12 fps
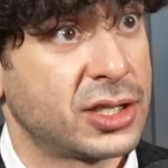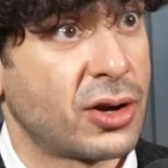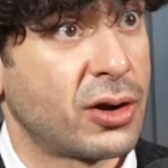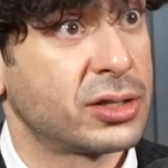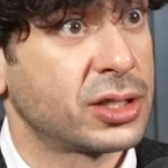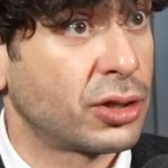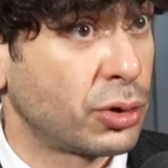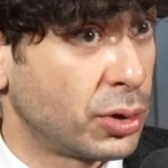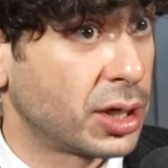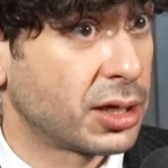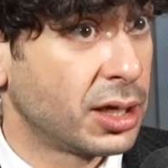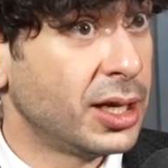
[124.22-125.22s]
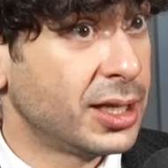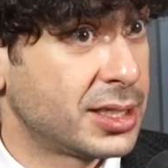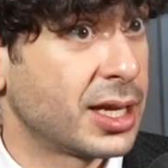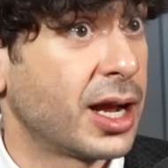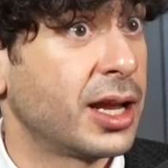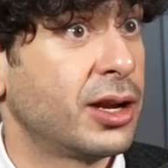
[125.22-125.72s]
stars, including
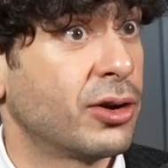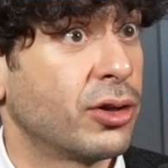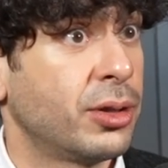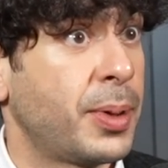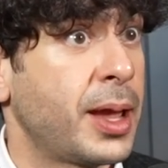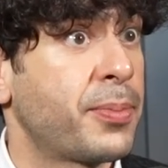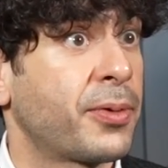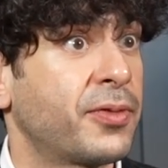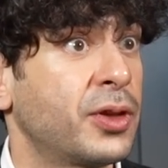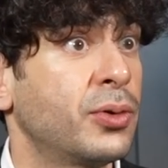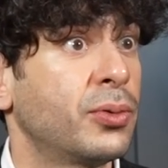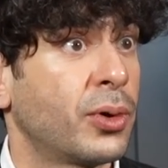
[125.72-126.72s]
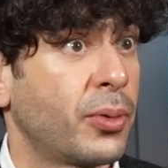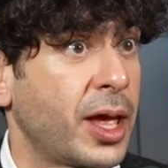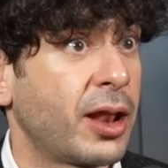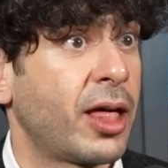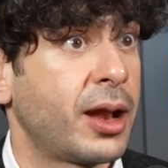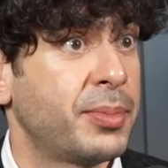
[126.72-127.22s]
tonight here on the pay-per-view where we
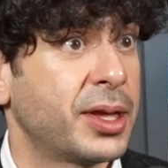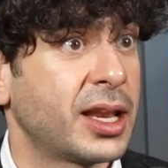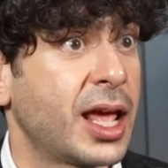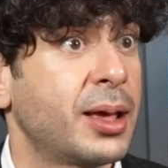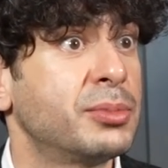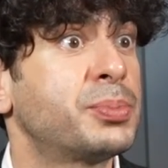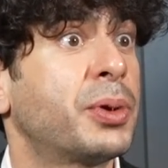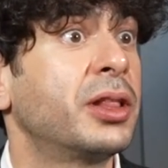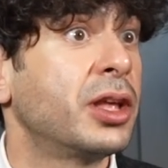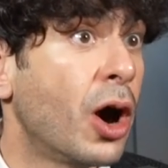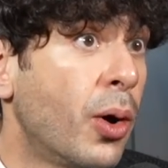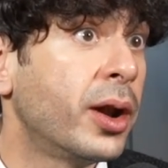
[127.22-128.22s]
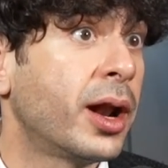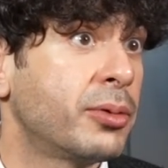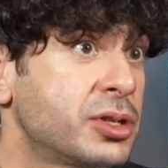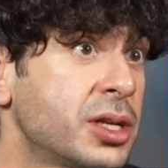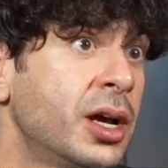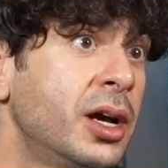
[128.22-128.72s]
had a lot of big names. But in the Owen, I
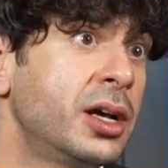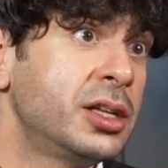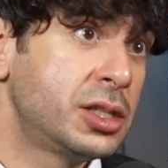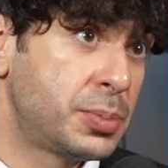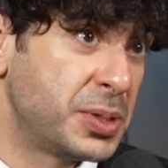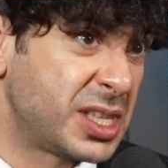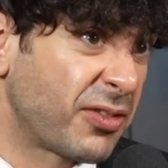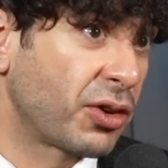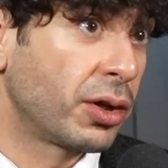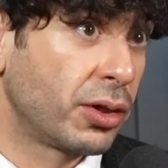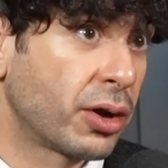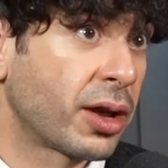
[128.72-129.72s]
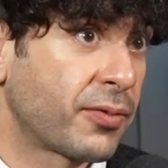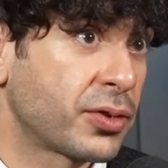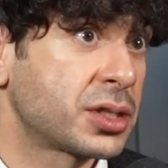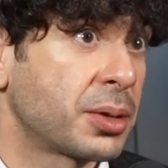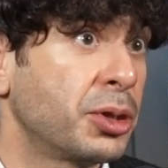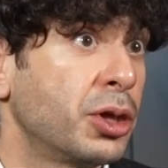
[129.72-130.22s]
was specifically looking for
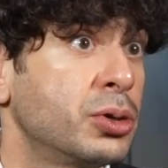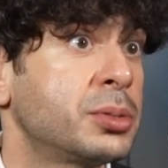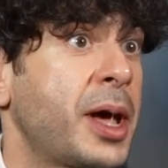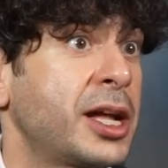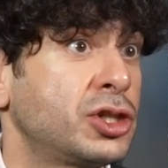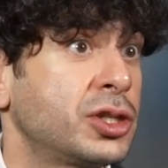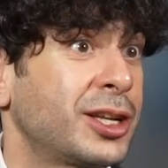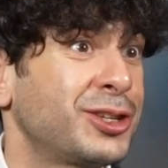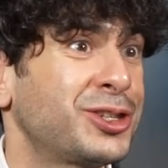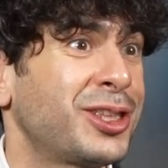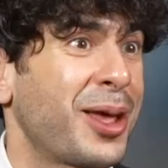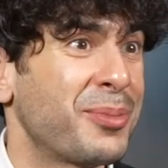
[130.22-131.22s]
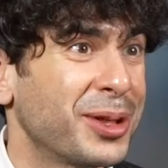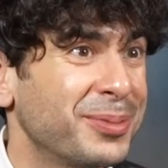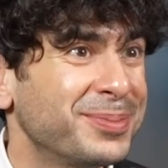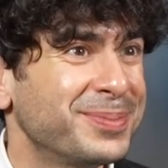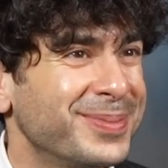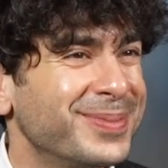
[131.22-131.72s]
some of those matches I just named.
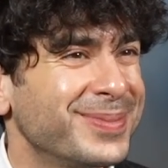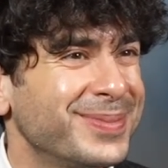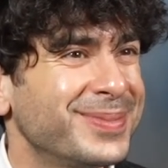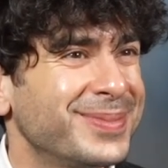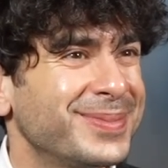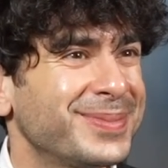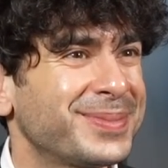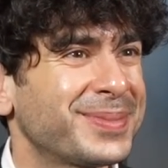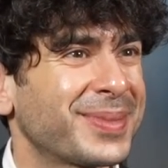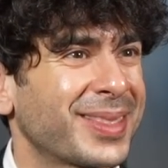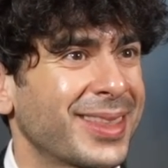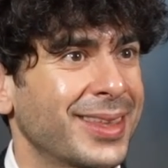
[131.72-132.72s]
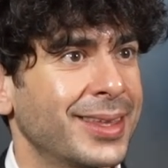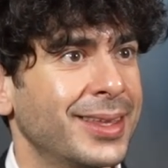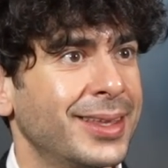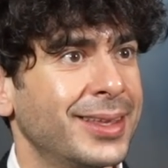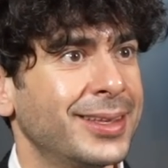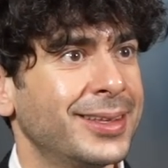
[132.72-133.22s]
So for some of
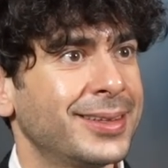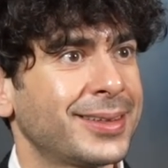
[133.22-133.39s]
the uh,